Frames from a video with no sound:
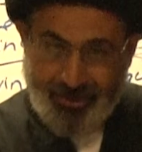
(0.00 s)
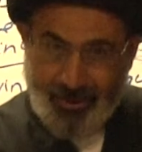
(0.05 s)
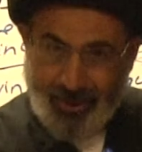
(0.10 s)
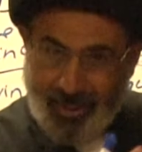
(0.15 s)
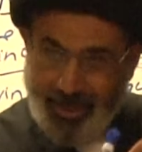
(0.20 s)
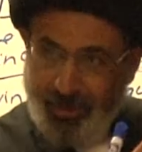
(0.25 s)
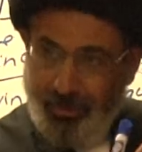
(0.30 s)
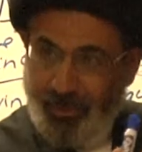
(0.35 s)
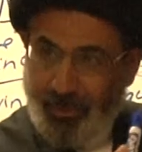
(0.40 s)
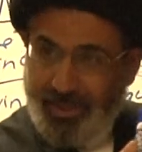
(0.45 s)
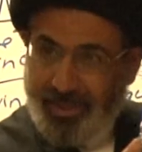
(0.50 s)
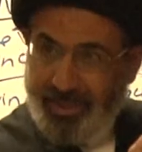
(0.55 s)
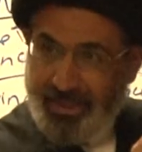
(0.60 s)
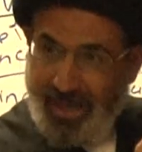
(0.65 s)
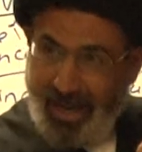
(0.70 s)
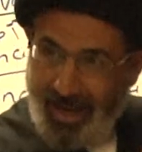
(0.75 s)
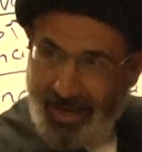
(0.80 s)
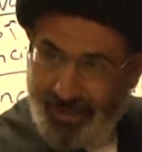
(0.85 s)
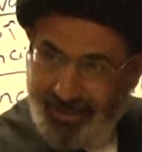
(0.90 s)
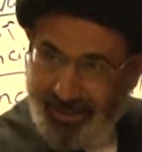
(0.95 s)
look at what
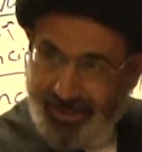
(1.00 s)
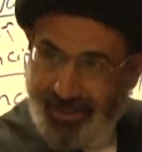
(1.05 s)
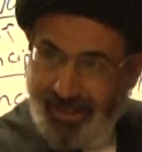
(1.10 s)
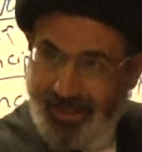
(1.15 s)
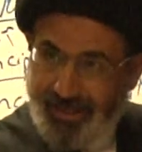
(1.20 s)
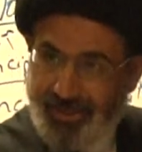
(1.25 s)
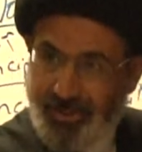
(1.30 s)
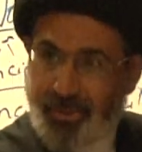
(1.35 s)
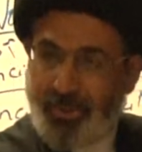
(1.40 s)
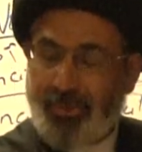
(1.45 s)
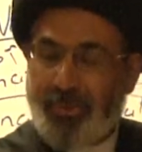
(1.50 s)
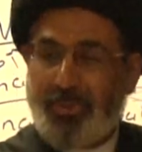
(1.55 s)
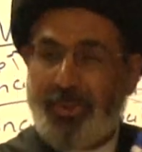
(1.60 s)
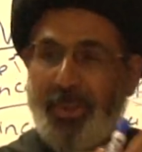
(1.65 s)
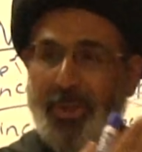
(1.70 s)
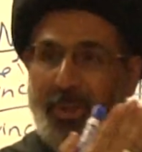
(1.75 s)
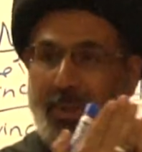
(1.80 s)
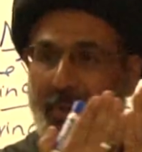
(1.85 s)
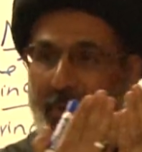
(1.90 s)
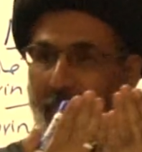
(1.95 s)
science tells you,
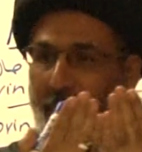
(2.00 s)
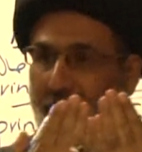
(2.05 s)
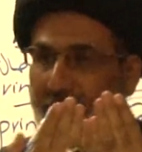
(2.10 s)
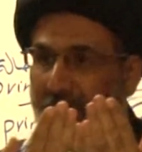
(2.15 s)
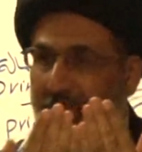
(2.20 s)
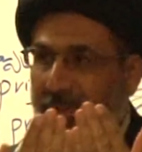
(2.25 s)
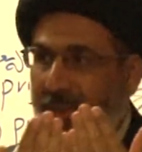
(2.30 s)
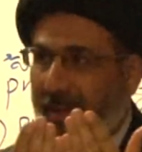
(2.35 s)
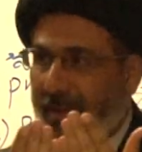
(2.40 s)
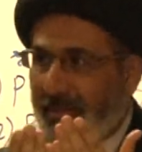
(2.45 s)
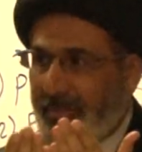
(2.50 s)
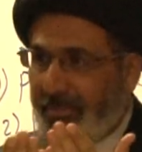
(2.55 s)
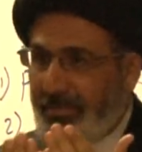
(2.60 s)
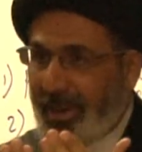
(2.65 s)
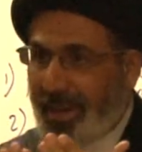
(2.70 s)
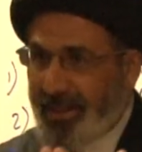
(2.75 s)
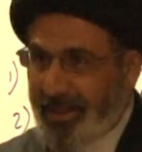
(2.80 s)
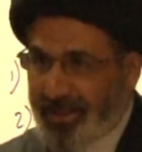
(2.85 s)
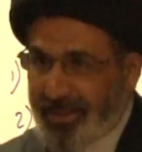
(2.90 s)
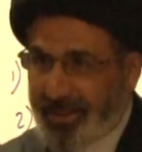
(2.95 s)
what
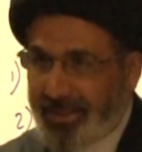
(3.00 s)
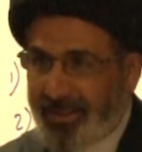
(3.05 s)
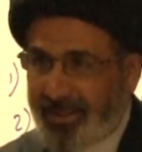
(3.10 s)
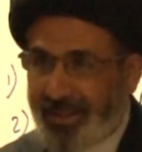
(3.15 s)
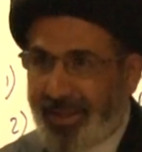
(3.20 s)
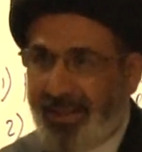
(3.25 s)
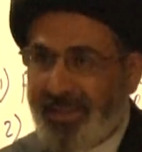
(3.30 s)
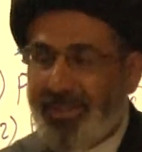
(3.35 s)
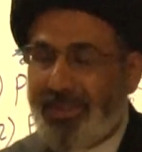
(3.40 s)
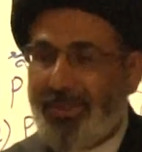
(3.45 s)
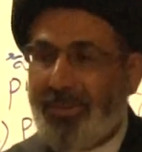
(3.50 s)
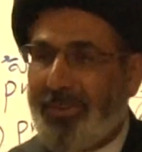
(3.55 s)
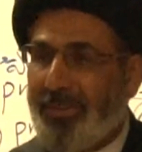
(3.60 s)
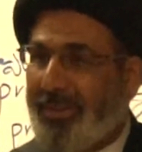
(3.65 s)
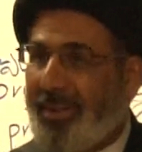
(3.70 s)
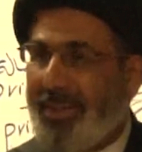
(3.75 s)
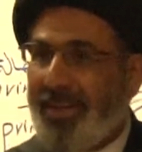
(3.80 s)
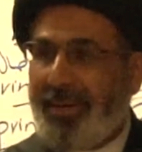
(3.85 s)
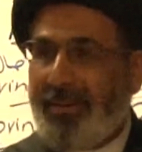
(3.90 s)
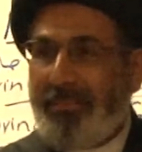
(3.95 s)
medicine tells
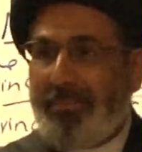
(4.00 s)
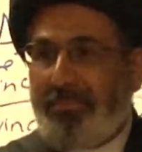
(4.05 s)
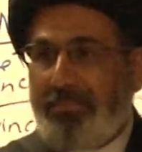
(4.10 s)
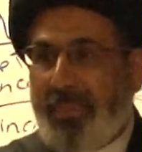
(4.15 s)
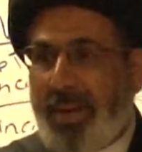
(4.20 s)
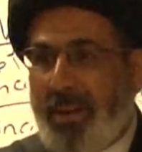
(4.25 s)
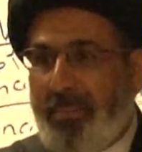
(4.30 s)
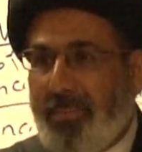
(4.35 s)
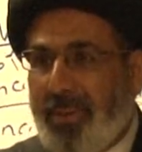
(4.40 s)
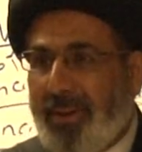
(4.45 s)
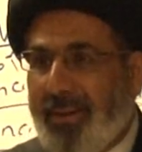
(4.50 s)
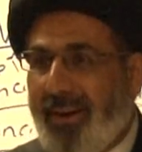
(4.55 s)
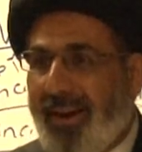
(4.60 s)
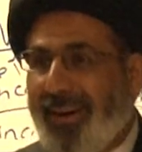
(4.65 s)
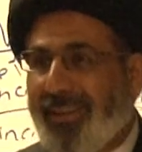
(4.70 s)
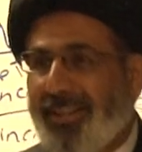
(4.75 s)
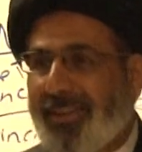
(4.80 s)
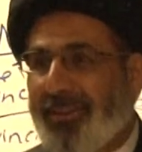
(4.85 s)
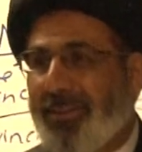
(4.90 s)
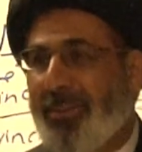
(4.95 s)
you. Maybe
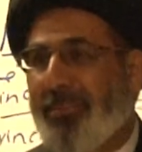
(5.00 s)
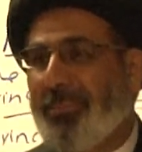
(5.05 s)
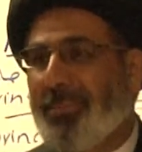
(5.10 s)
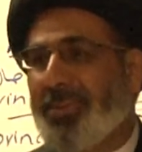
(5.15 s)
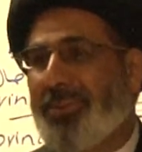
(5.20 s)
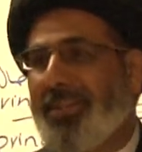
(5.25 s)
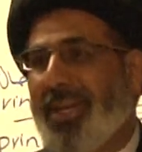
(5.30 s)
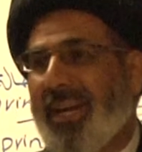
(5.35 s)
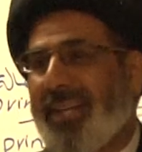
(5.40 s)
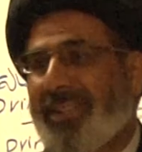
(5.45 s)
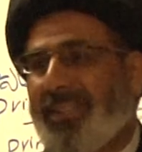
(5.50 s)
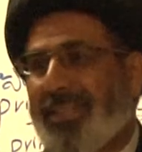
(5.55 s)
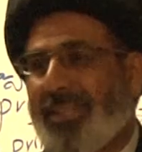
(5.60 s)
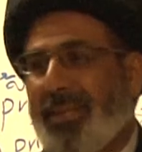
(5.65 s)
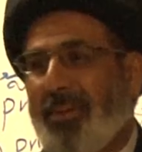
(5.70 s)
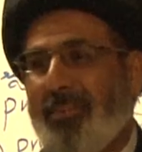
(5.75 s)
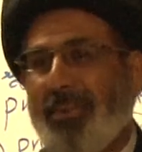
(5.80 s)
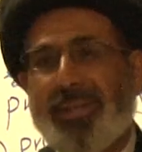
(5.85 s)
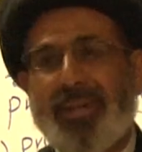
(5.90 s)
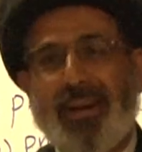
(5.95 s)
God protected
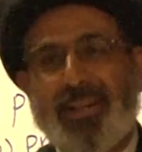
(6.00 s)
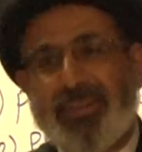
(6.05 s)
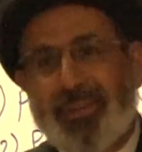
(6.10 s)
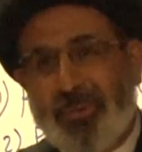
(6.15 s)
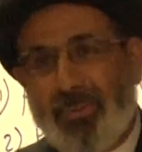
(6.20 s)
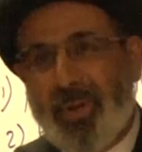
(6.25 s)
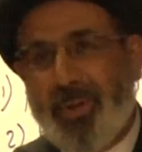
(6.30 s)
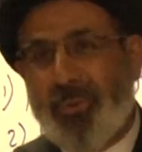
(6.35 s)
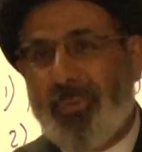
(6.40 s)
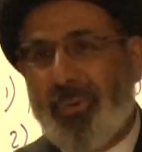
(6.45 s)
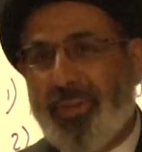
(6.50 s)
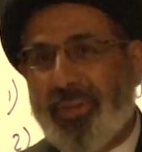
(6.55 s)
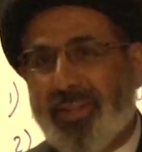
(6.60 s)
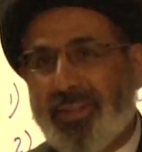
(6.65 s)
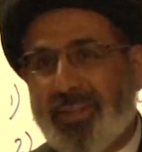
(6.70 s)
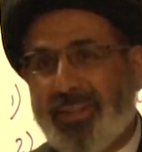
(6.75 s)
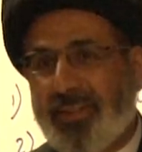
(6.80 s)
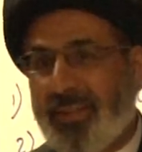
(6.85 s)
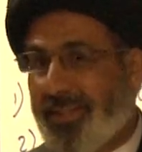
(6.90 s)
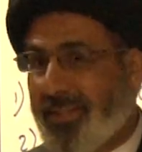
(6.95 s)
him, he got away with
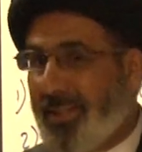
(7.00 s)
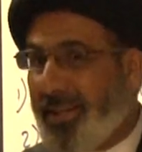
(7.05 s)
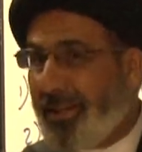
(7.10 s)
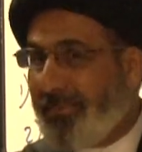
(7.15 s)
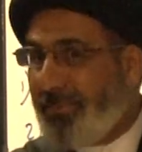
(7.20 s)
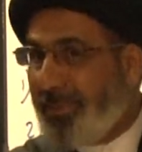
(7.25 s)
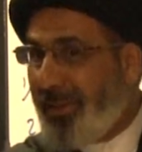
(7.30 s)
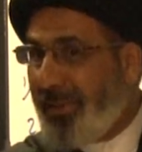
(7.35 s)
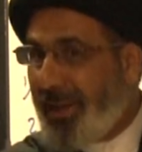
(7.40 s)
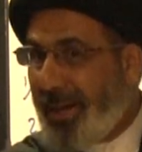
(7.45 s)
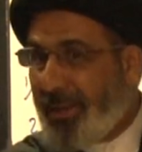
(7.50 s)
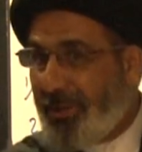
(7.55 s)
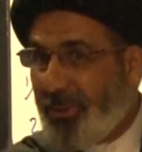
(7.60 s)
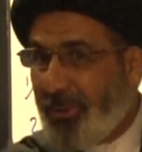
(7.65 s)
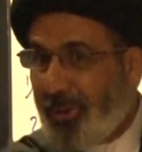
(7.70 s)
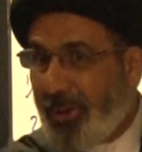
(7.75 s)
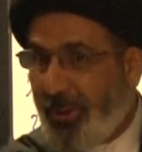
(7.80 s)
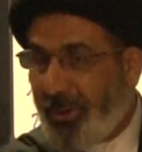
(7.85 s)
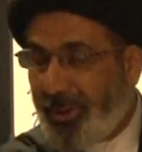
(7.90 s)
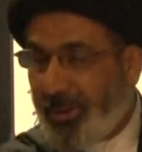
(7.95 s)
it. Does not mean that you're
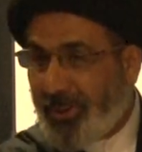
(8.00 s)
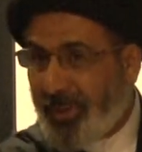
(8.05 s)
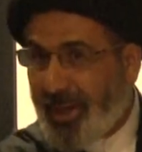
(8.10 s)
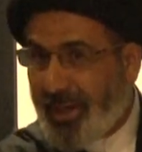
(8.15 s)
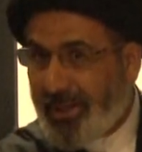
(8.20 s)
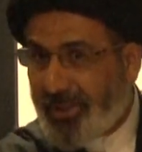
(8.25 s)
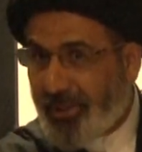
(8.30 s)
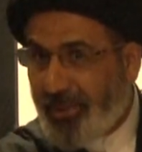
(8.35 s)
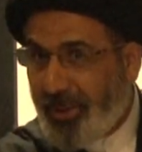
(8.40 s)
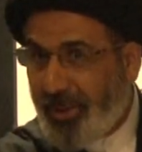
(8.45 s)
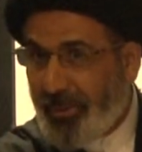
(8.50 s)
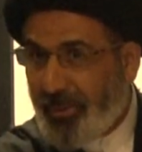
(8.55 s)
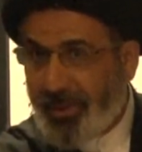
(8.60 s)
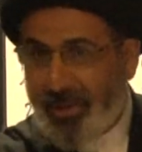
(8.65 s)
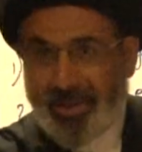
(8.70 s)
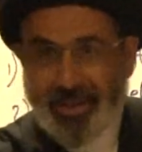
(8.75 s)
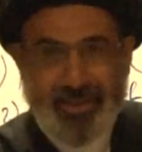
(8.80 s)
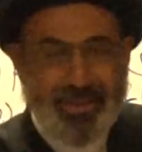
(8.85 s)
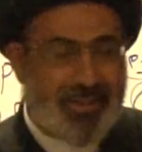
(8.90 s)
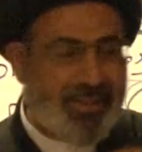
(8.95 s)
going to get away
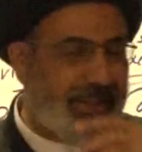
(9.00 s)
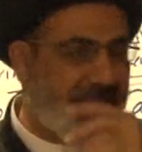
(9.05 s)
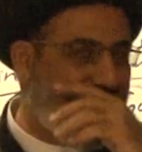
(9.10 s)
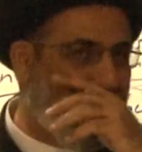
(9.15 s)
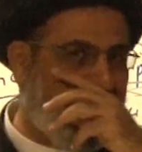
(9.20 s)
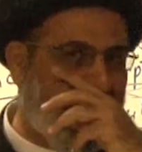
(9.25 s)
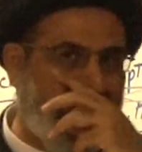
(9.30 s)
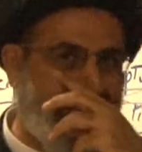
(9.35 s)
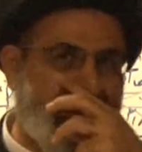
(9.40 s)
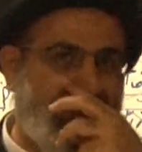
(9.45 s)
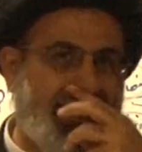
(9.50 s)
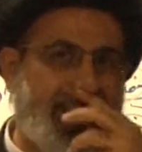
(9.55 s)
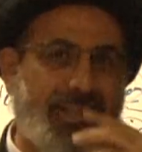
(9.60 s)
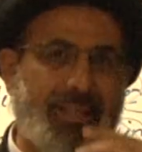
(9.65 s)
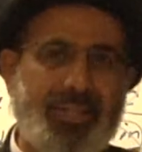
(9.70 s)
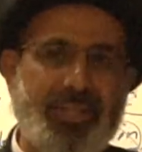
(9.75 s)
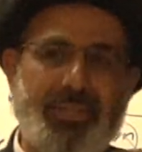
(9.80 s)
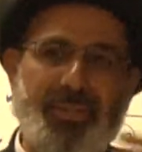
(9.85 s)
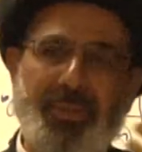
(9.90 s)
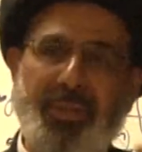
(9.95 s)
with it.
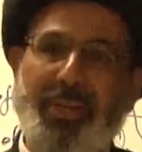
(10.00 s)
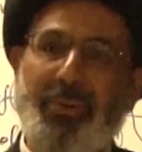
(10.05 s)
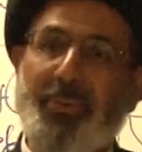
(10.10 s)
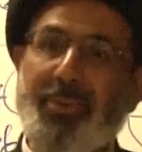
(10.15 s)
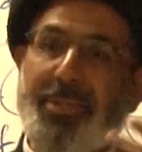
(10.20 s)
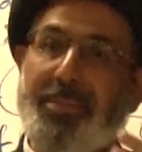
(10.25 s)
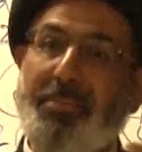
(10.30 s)
So he was